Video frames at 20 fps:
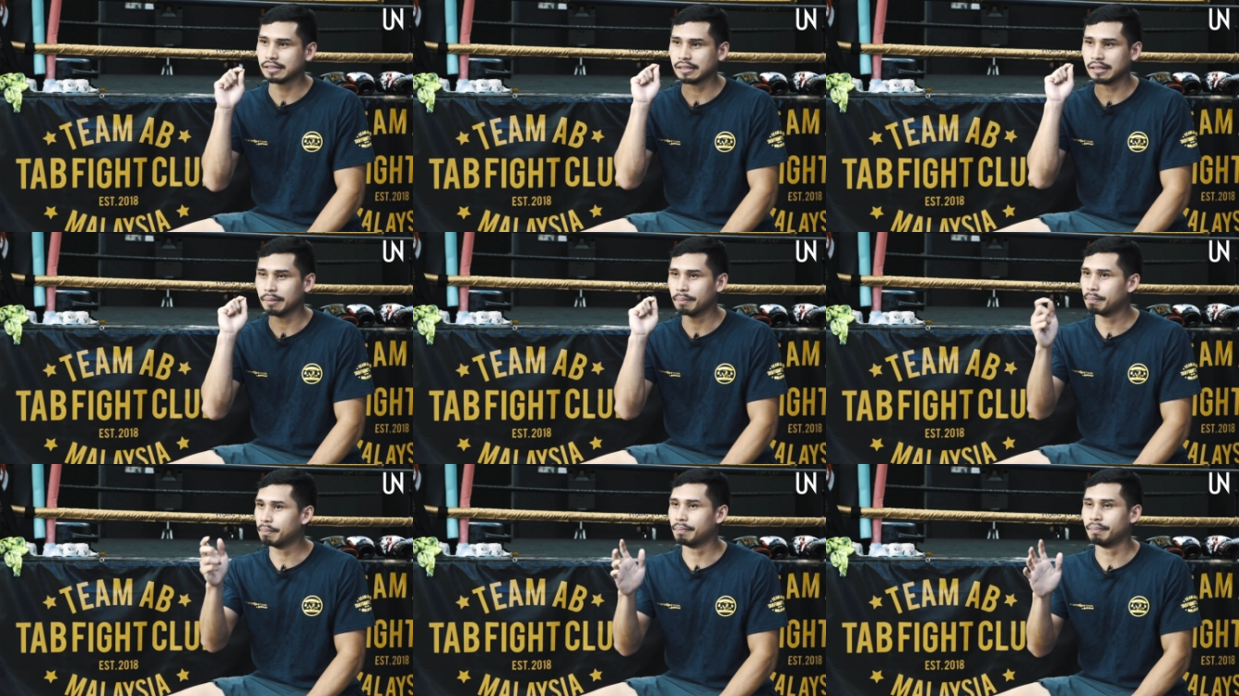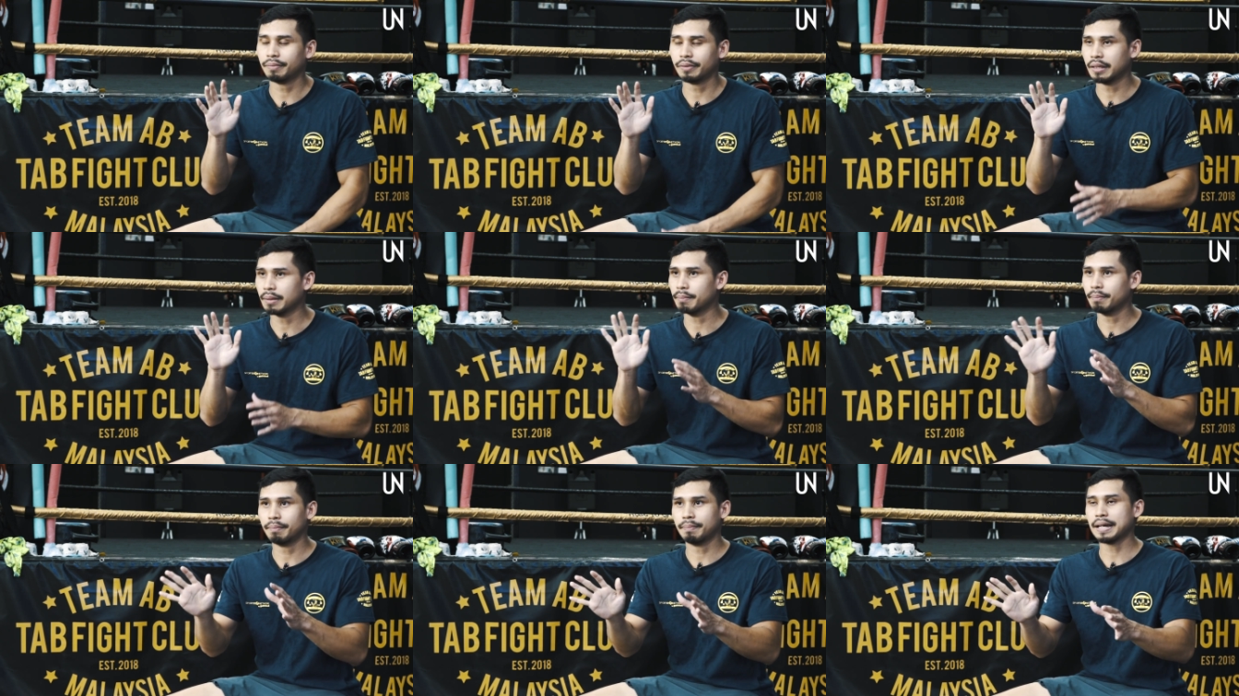
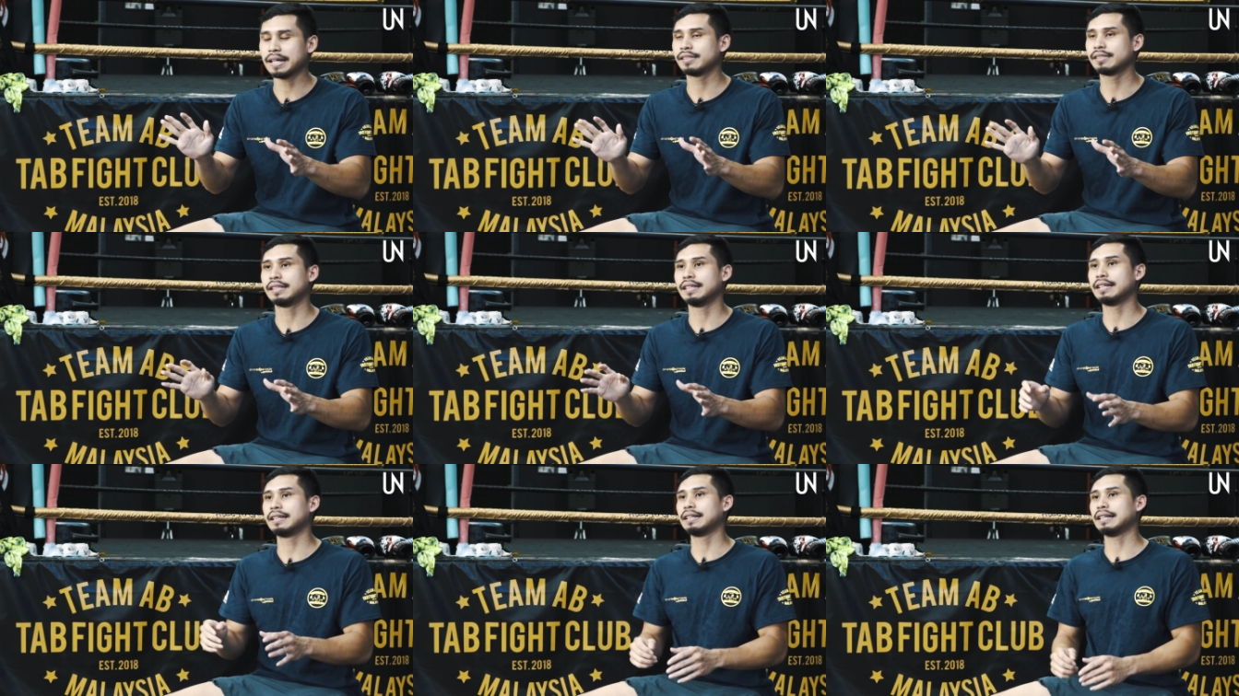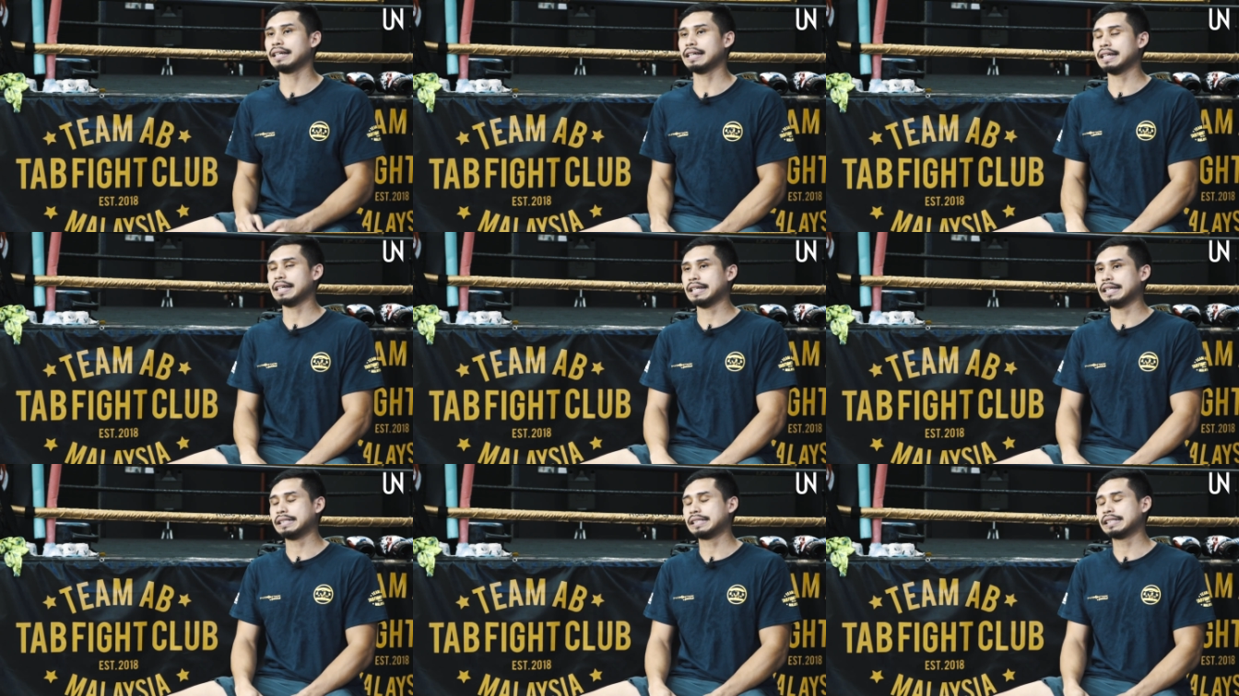the best thing
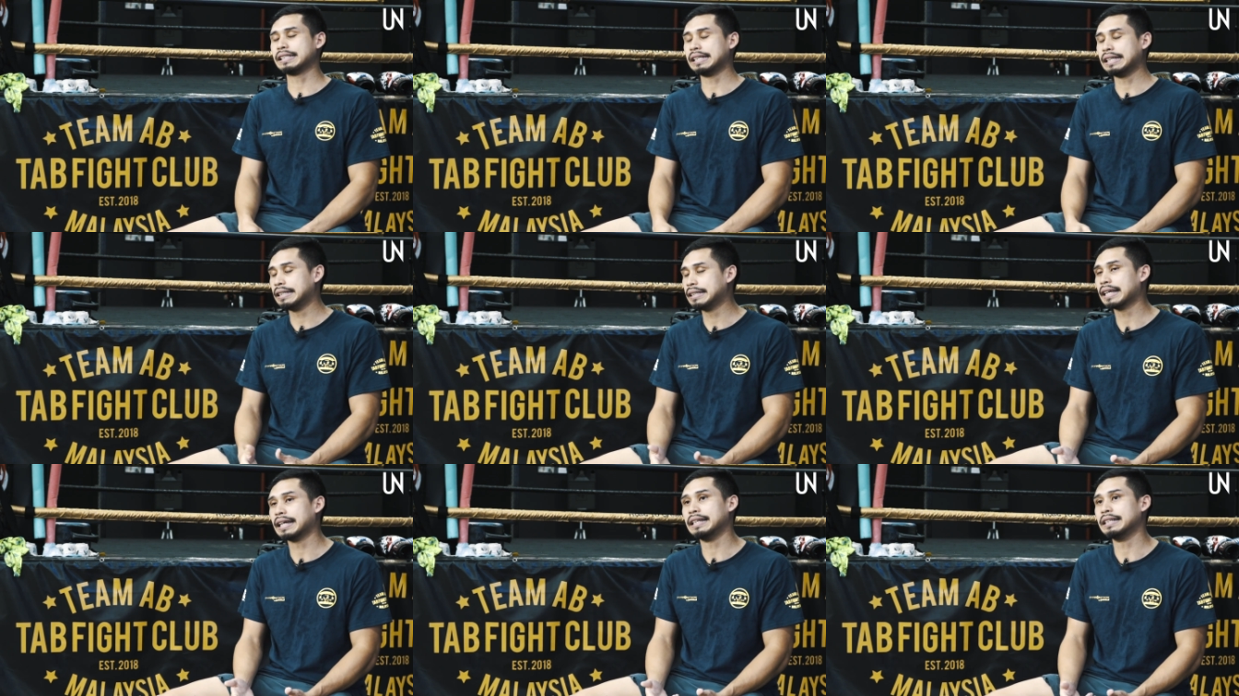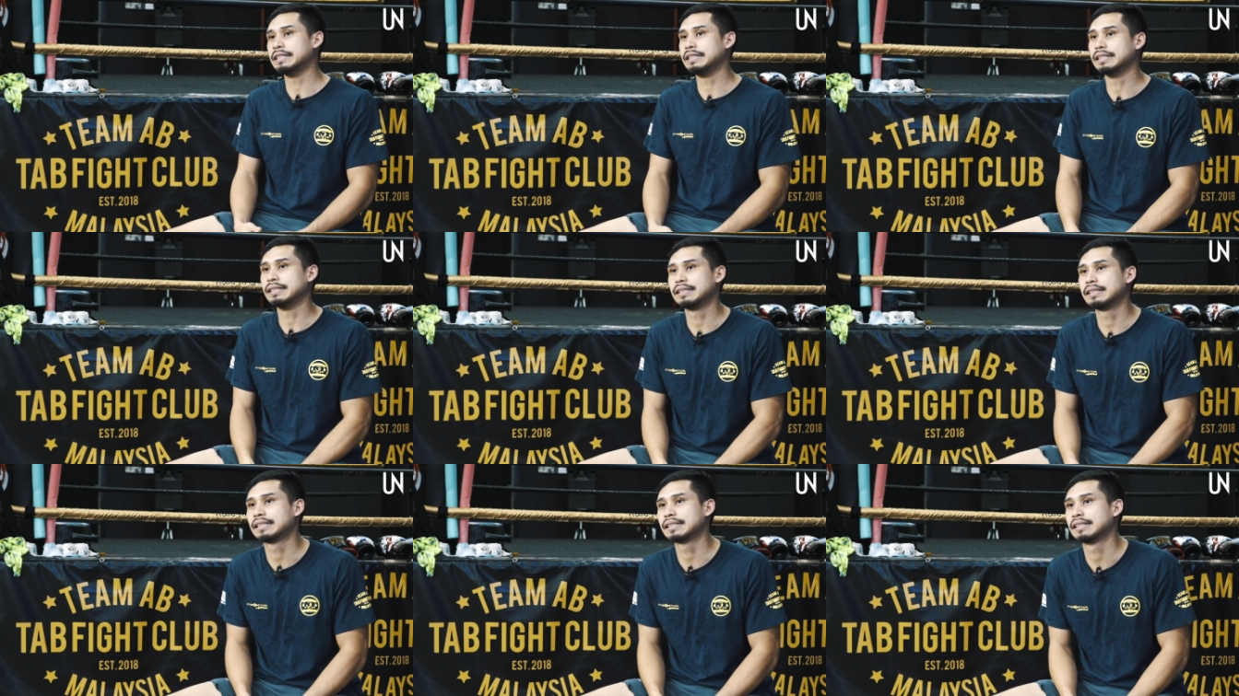is
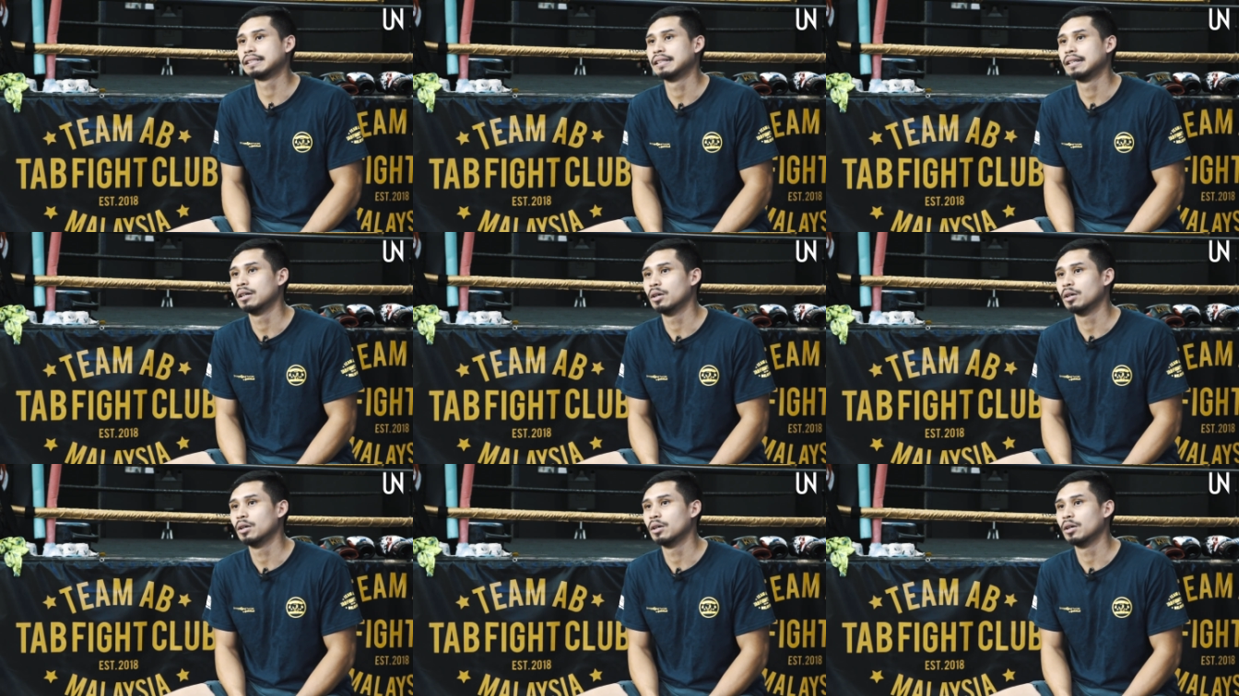intelligence.